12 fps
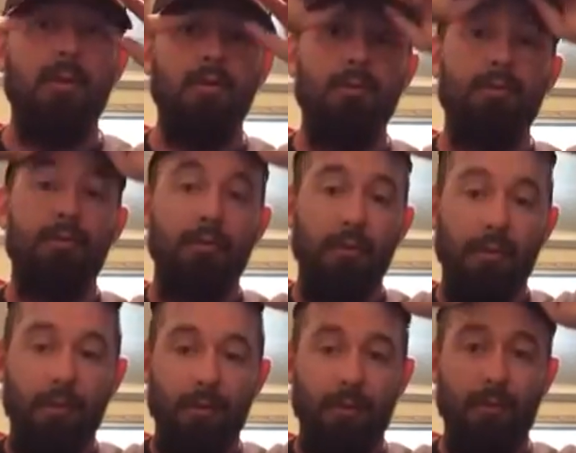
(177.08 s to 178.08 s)
home
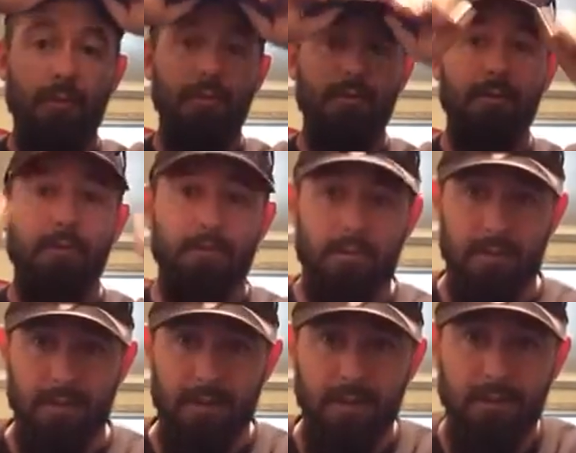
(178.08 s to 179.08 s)
to really
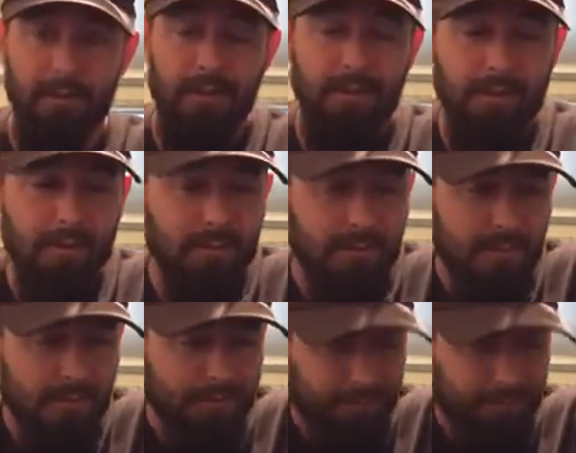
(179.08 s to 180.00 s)
take care of anything. So